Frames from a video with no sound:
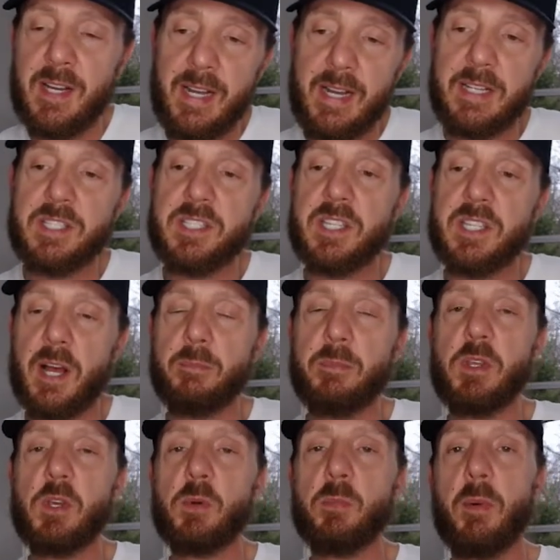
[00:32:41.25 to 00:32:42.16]
It's
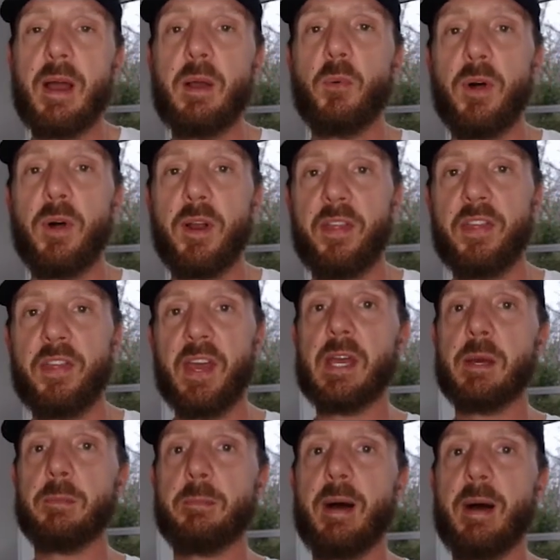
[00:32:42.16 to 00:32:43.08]
something you might want to
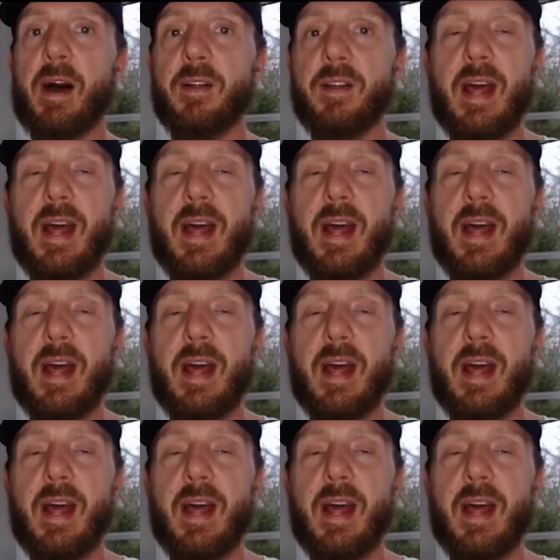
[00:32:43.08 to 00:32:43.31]
think about.